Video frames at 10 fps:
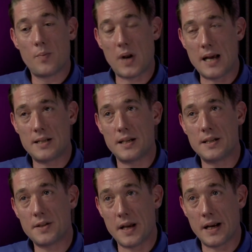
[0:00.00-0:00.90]

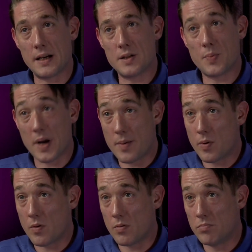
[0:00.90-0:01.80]
places, things,
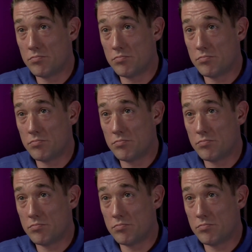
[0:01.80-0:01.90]
people,